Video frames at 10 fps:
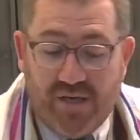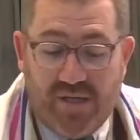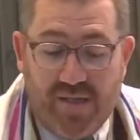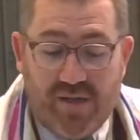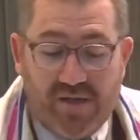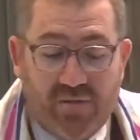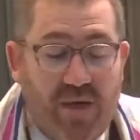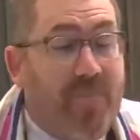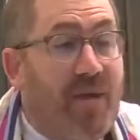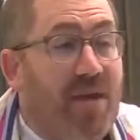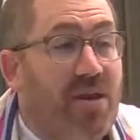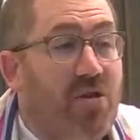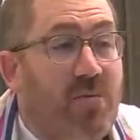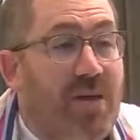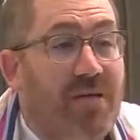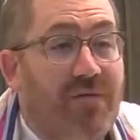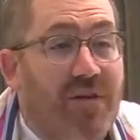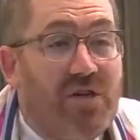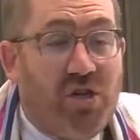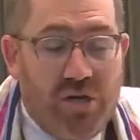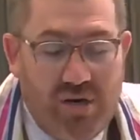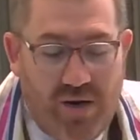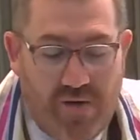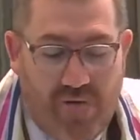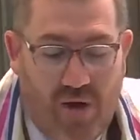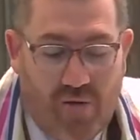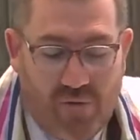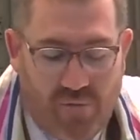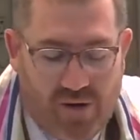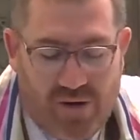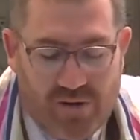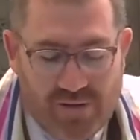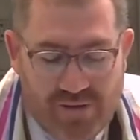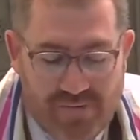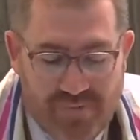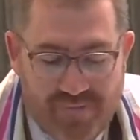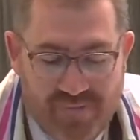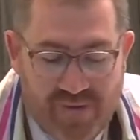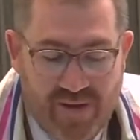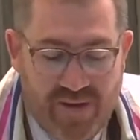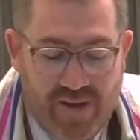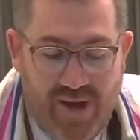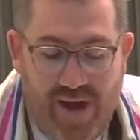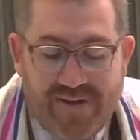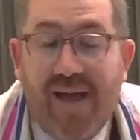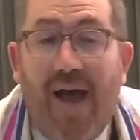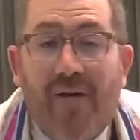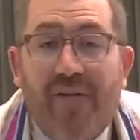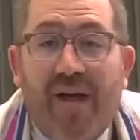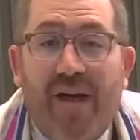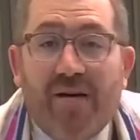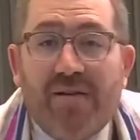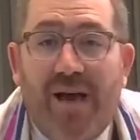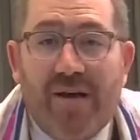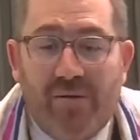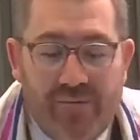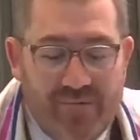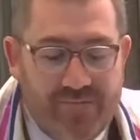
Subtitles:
than the sweeping human vision of all the world. Ata v'chartanu.